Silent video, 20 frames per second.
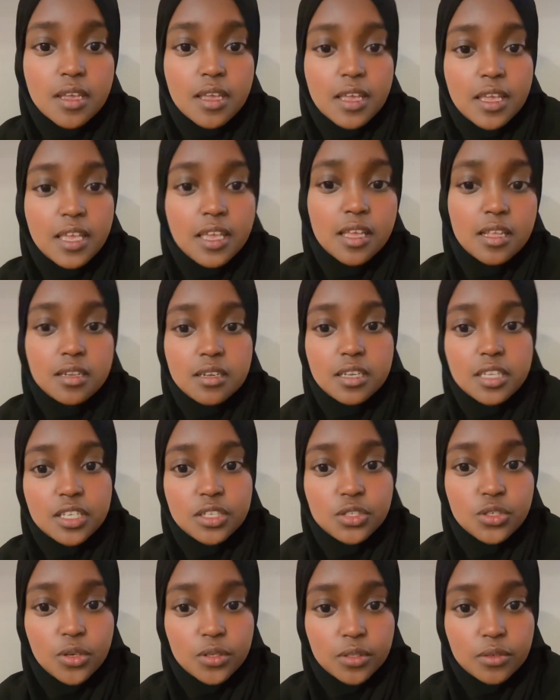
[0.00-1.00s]
and
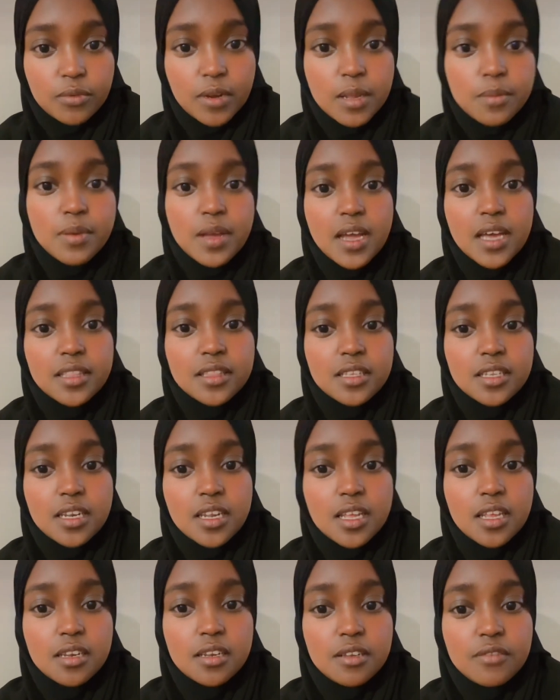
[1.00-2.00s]
lead you on the right path. And
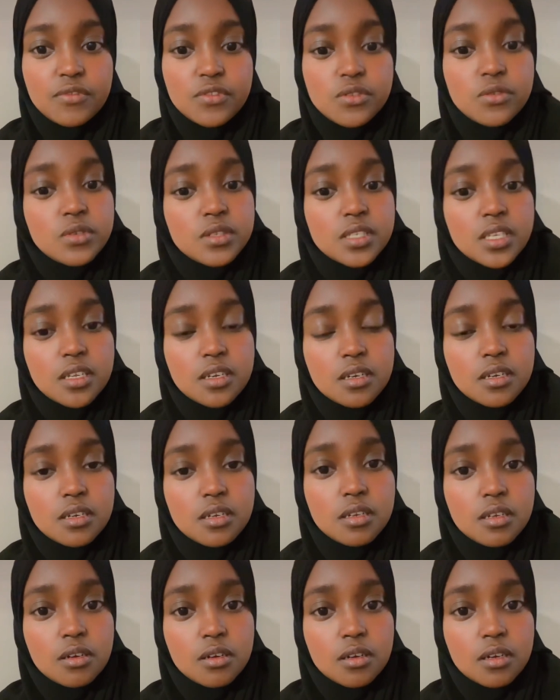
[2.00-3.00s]
then if you
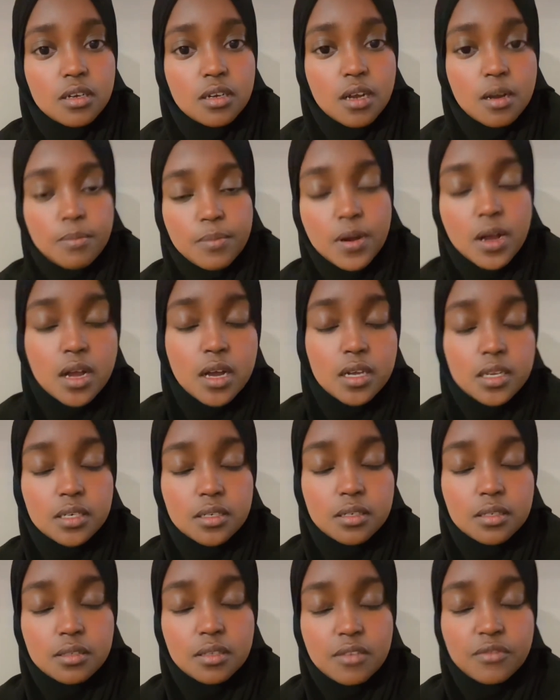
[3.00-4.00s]
sin
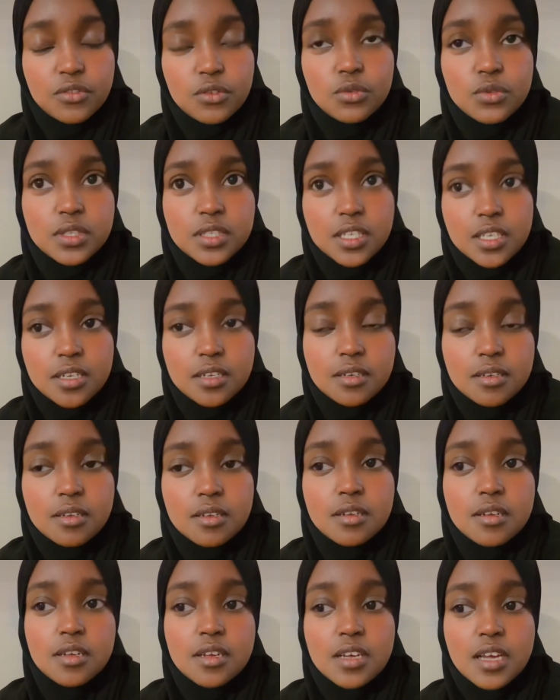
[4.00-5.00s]
upon if you sin
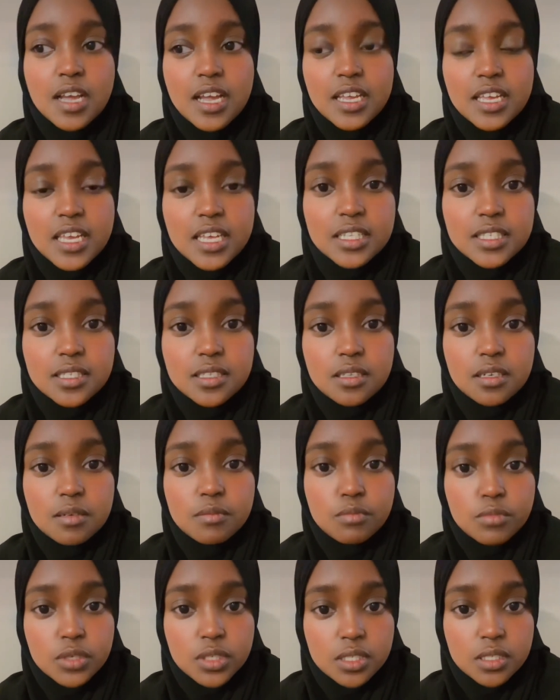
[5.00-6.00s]
against a
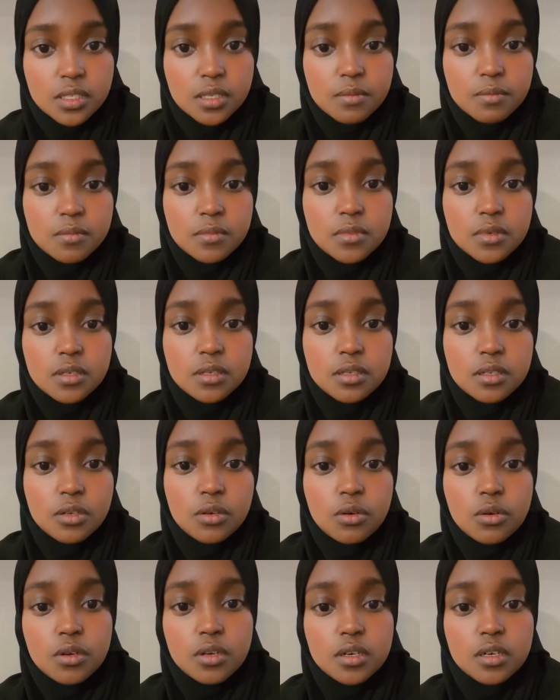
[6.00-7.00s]
Muslim
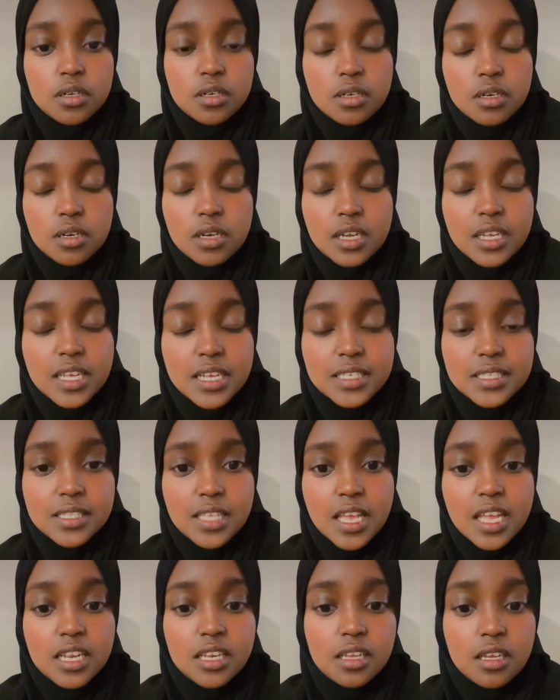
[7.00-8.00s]
or against
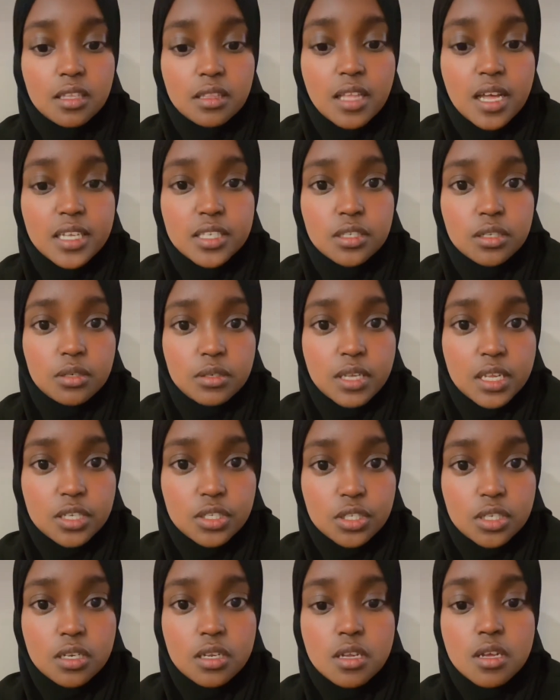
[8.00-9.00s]
any Allah's
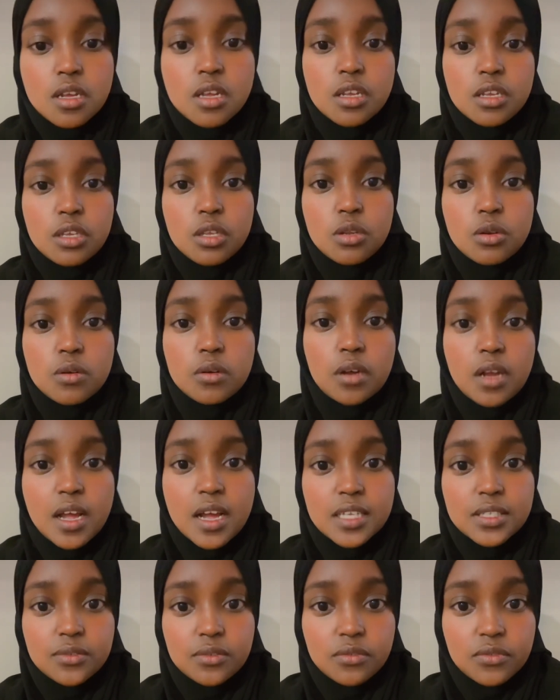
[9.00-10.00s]
creation. You know,
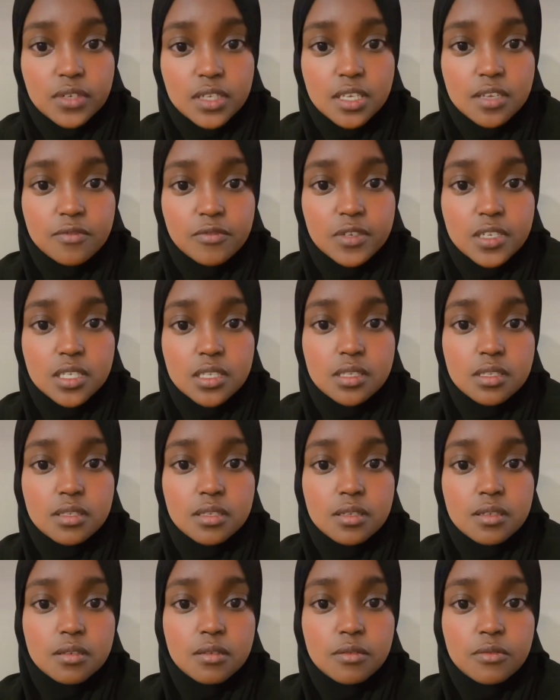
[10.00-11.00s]
ask for forgiveness,
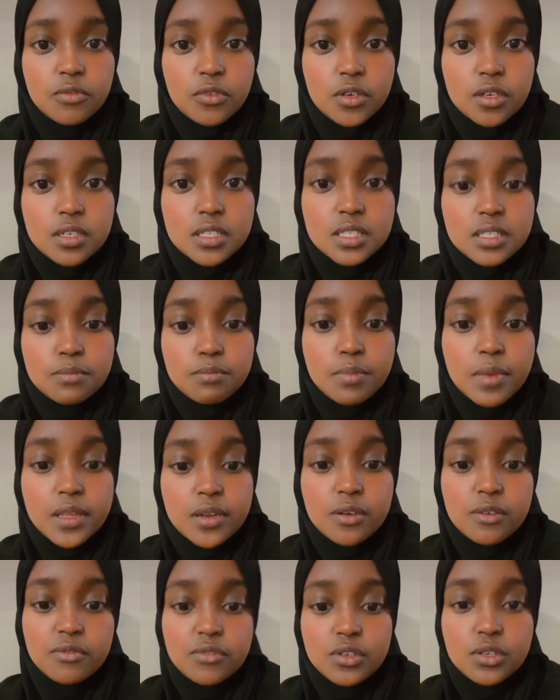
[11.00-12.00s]
for it's
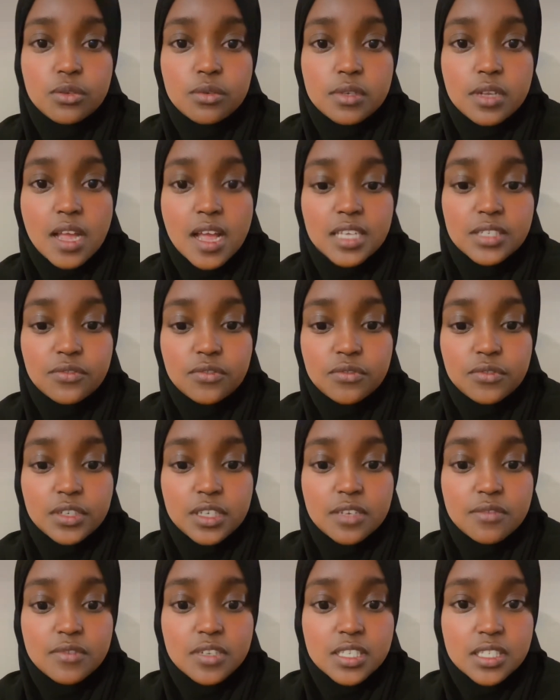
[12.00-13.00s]
better for you to ask for
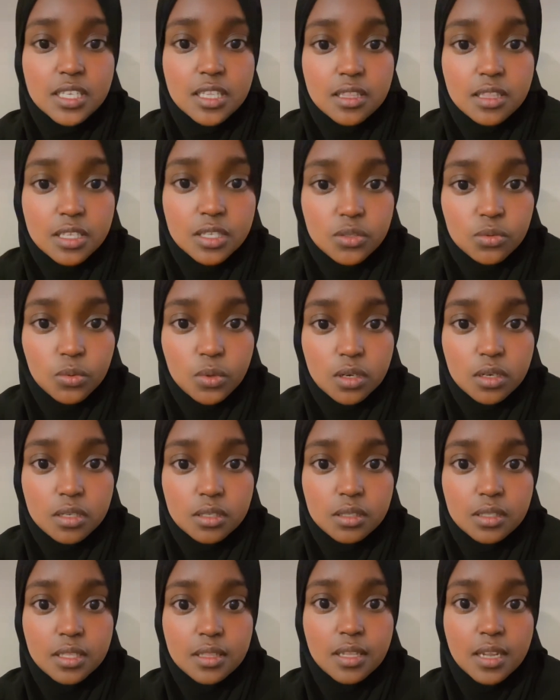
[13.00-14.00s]
forgiveness in this
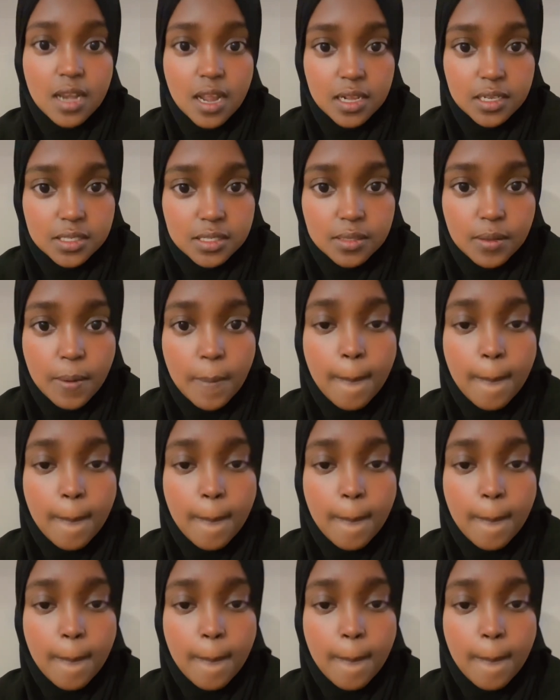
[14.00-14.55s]
world than the next.